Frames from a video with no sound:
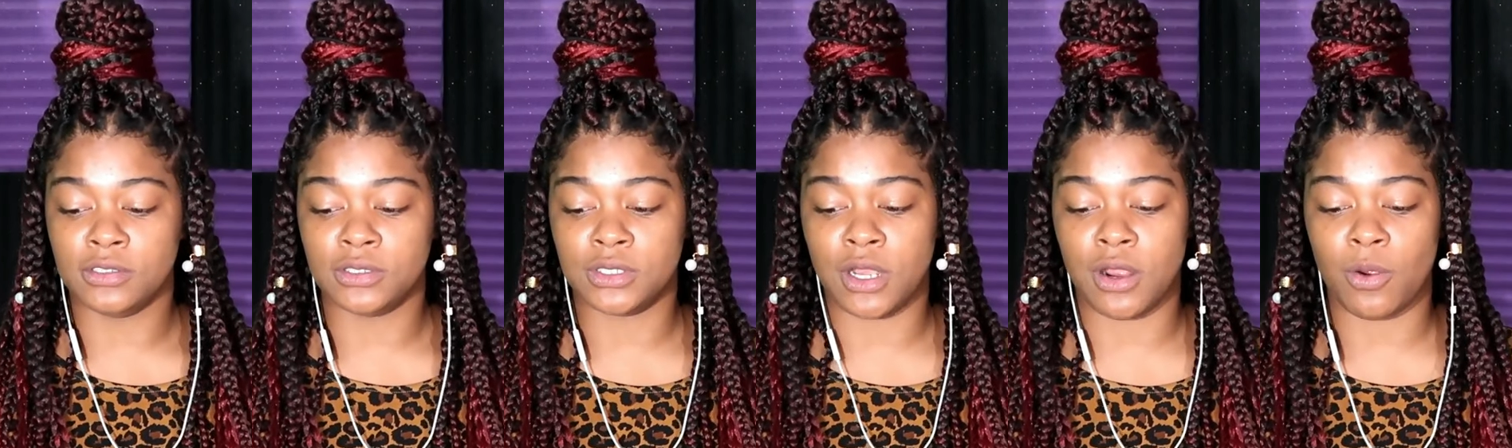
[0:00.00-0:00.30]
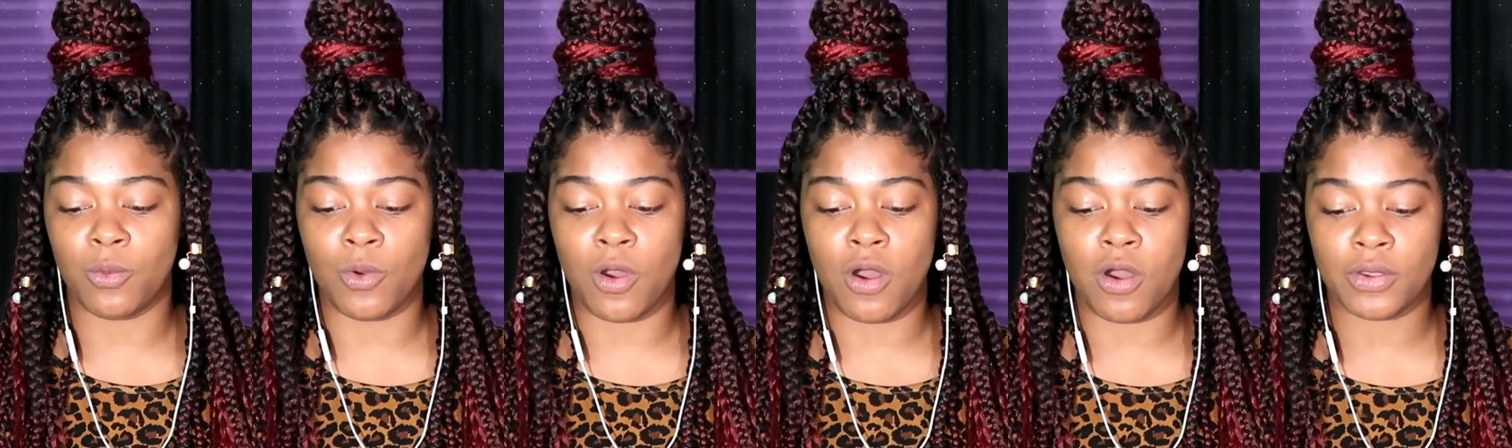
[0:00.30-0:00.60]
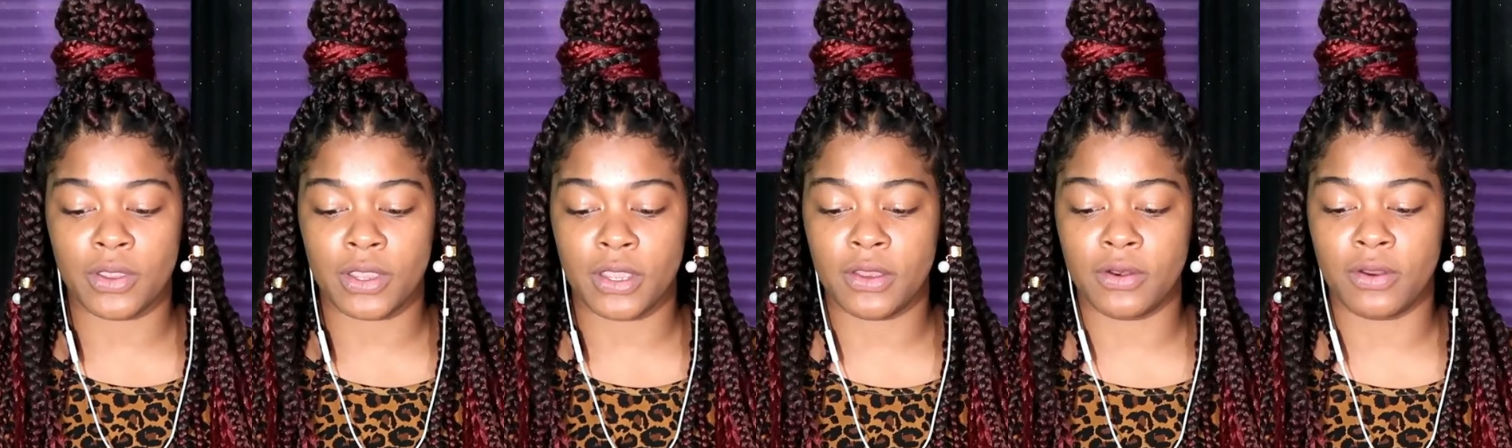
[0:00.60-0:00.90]
start
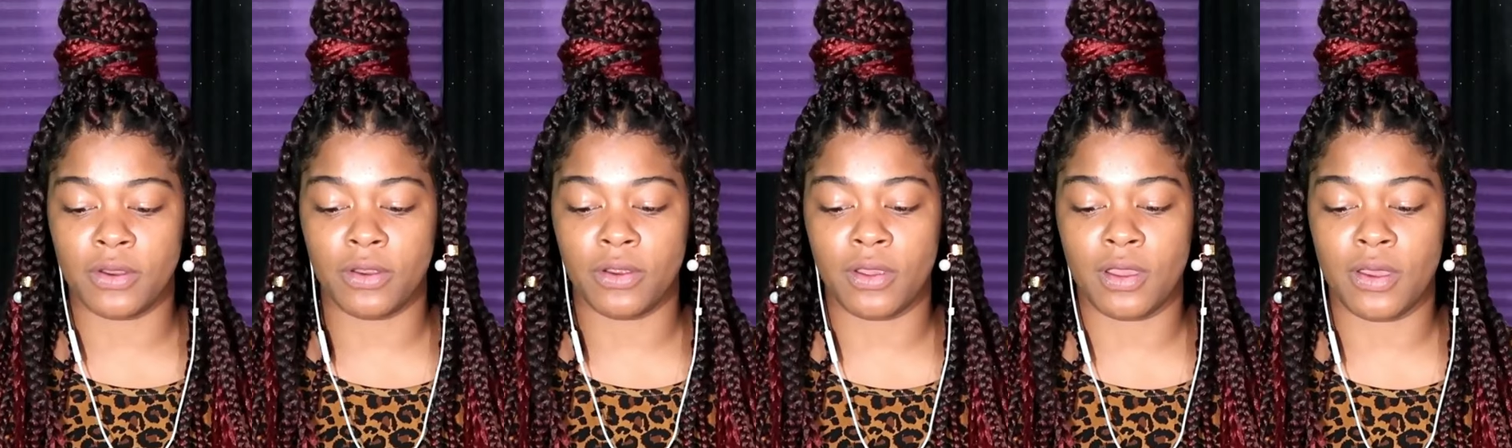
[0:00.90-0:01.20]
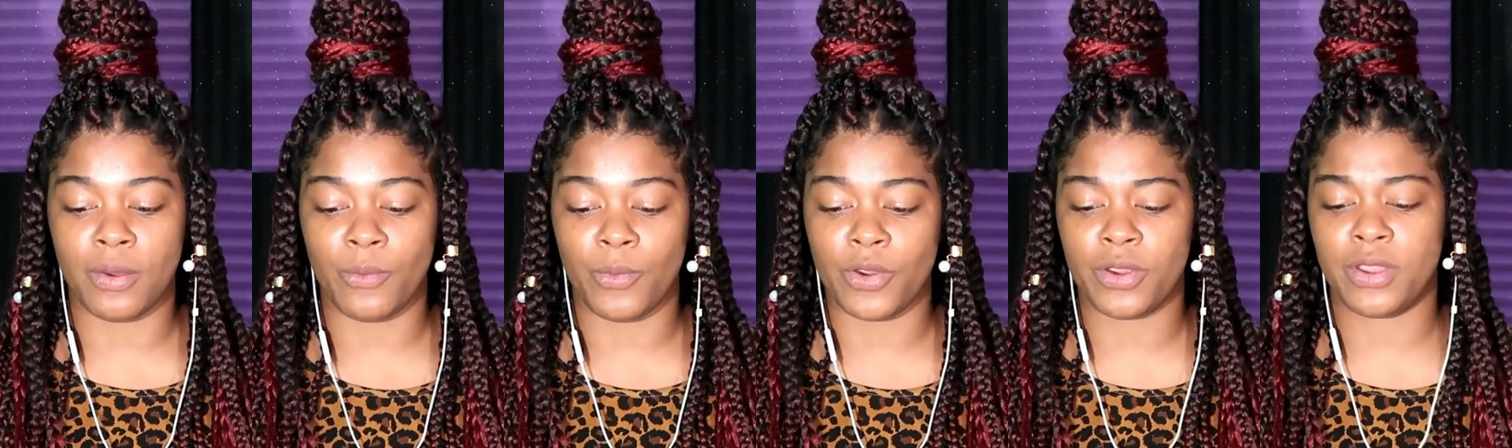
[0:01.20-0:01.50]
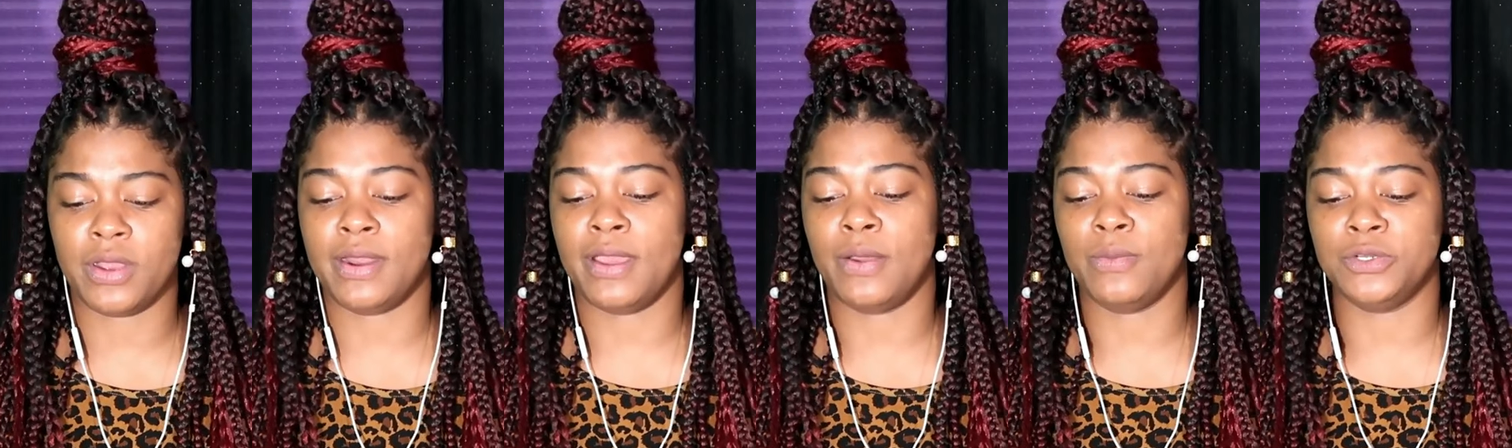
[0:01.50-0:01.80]
walking or um,
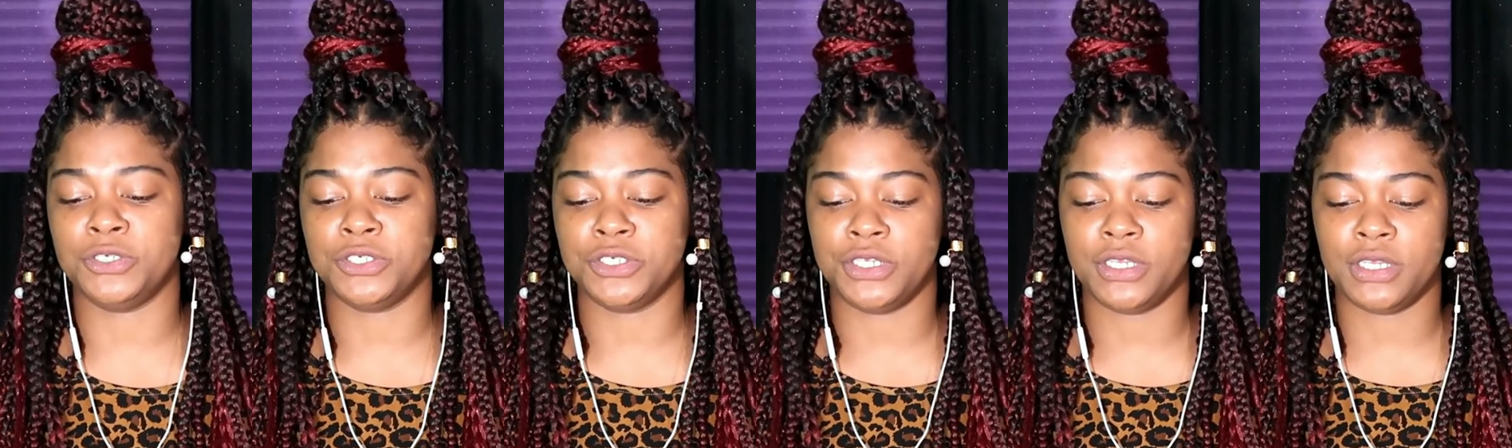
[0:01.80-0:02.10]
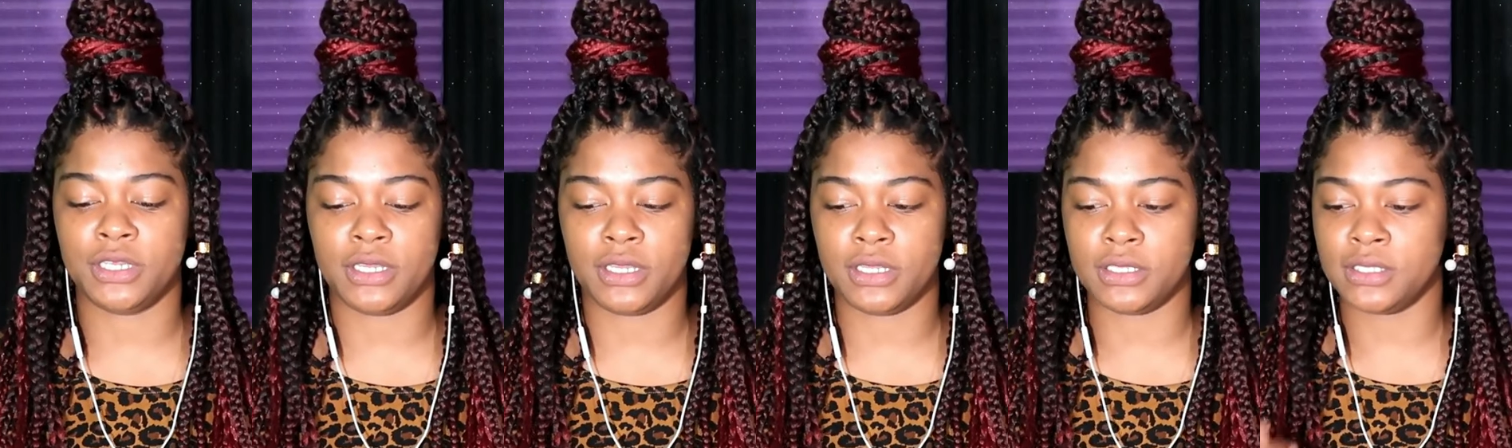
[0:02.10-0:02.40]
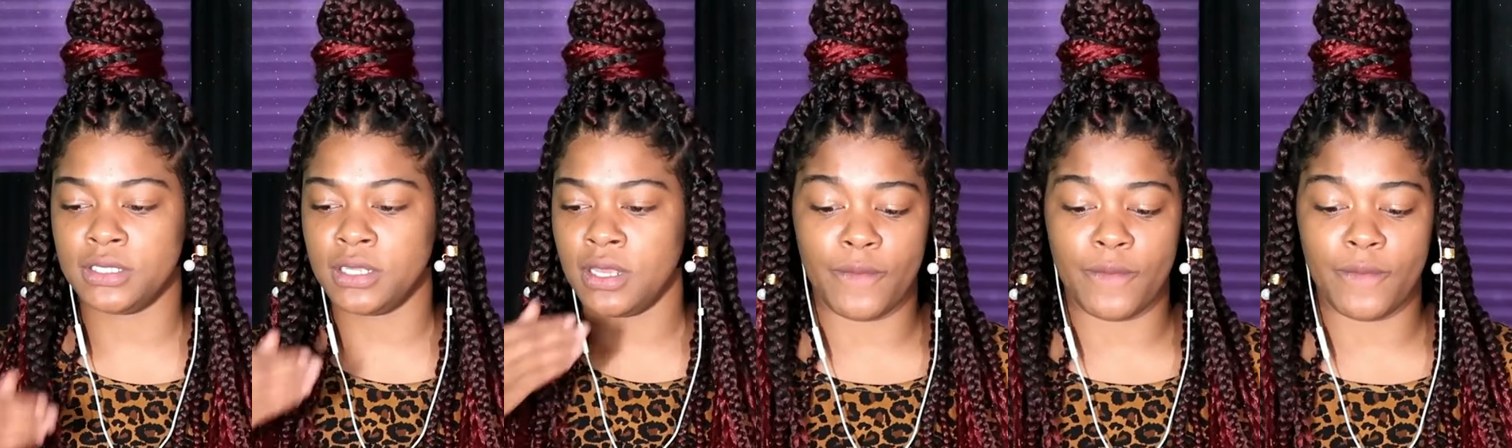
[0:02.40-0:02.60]
working out with your kids.